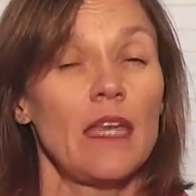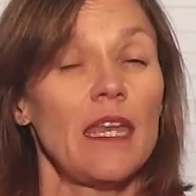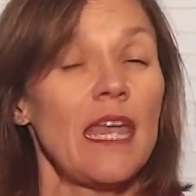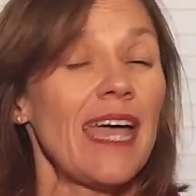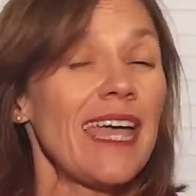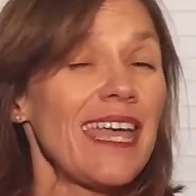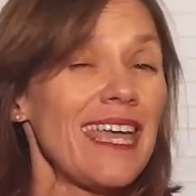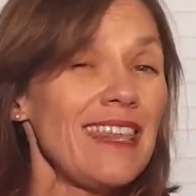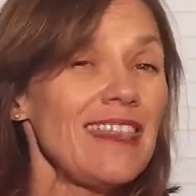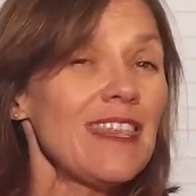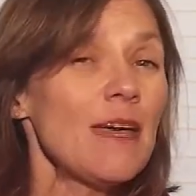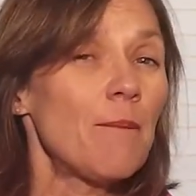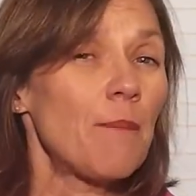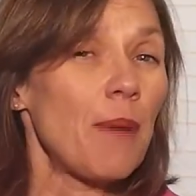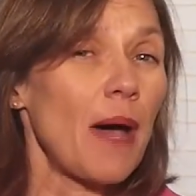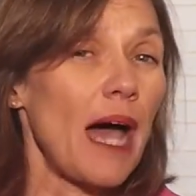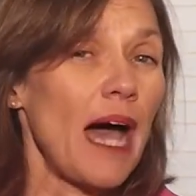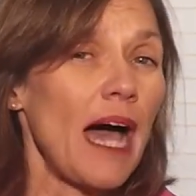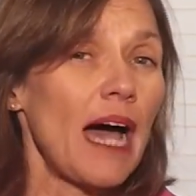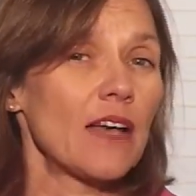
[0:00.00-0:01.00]
Now in the
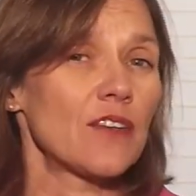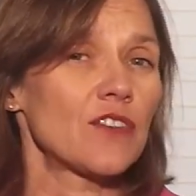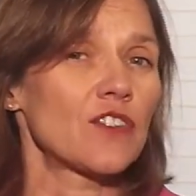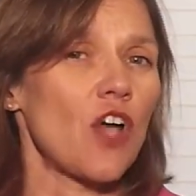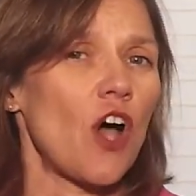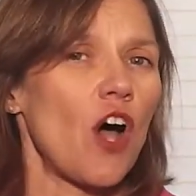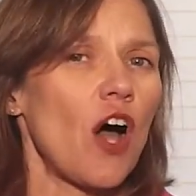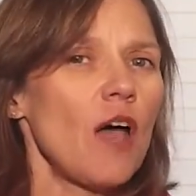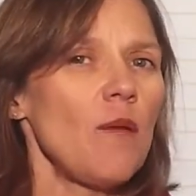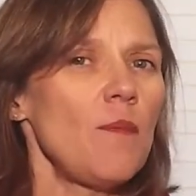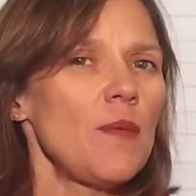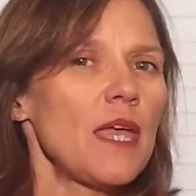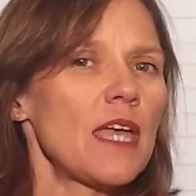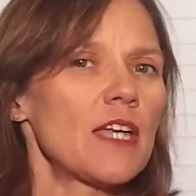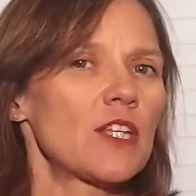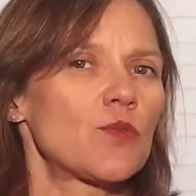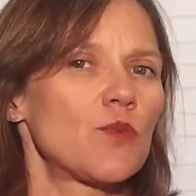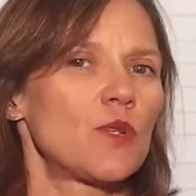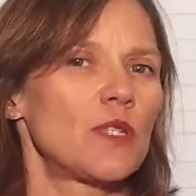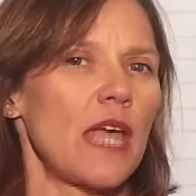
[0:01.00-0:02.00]
past,
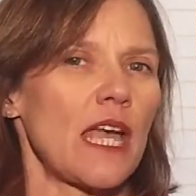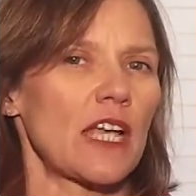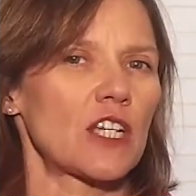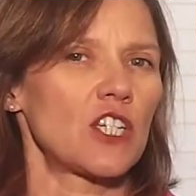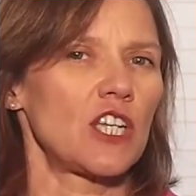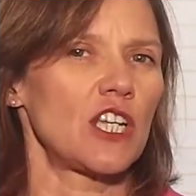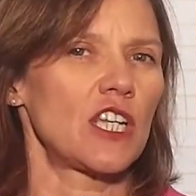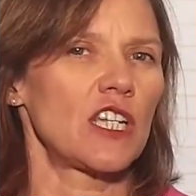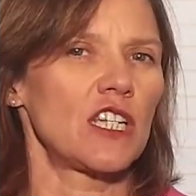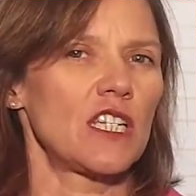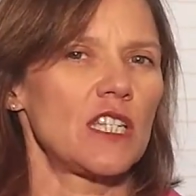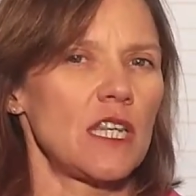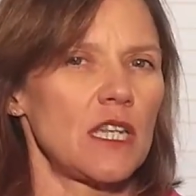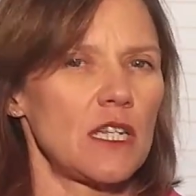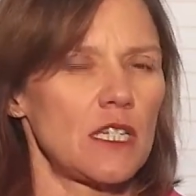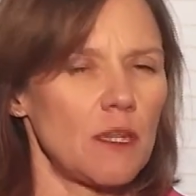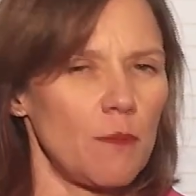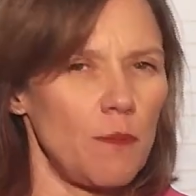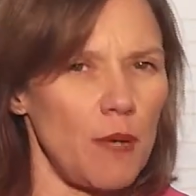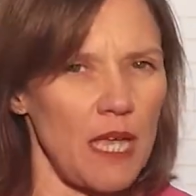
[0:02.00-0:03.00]
IBS was actually
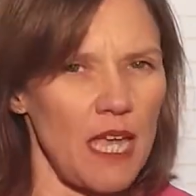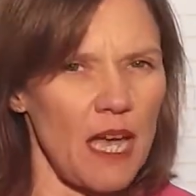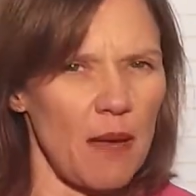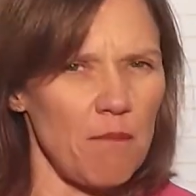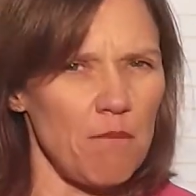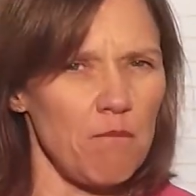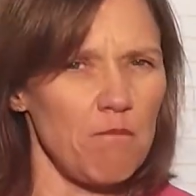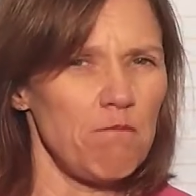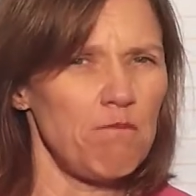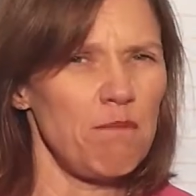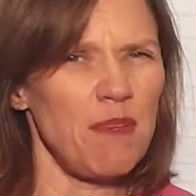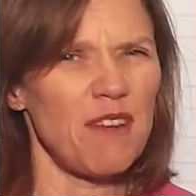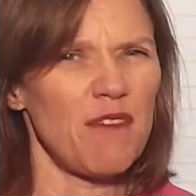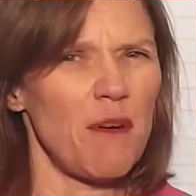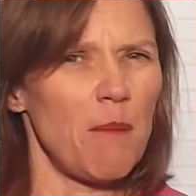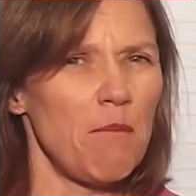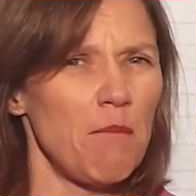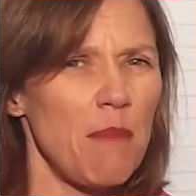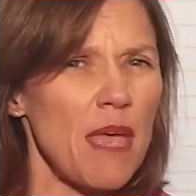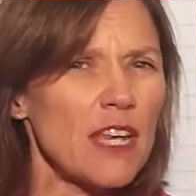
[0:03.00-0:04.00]
considered to be a bit
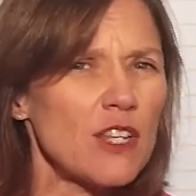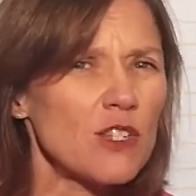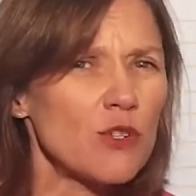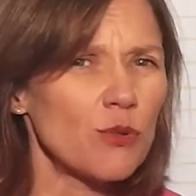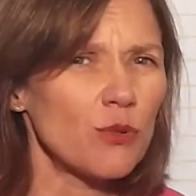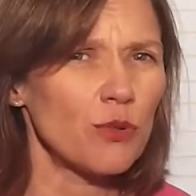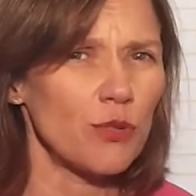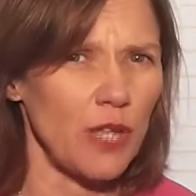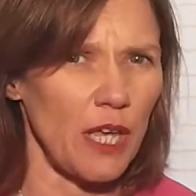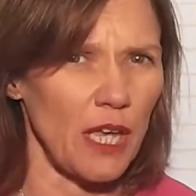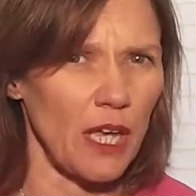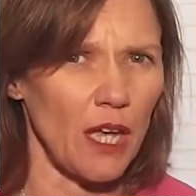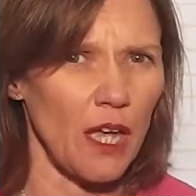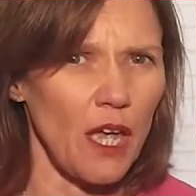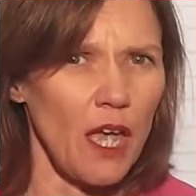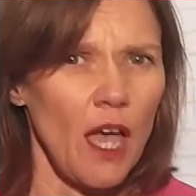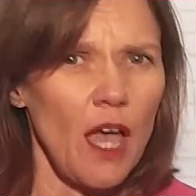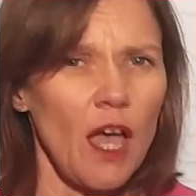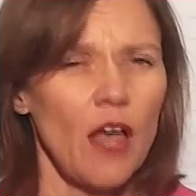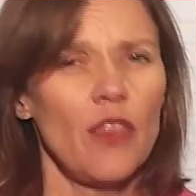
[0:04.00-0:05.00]
of a mental thing,
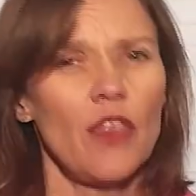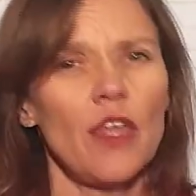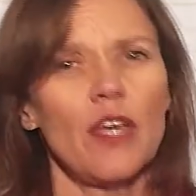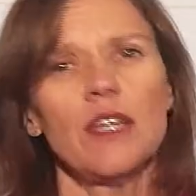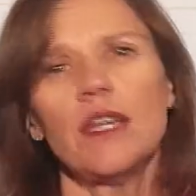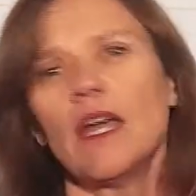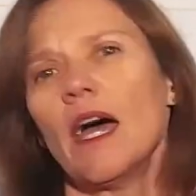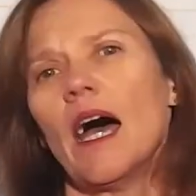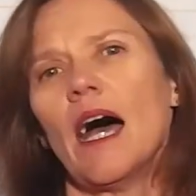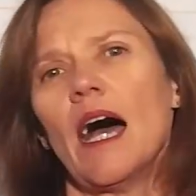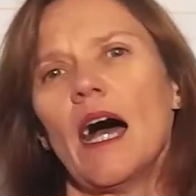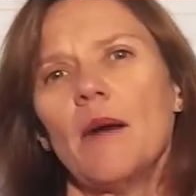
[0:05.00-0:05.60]
that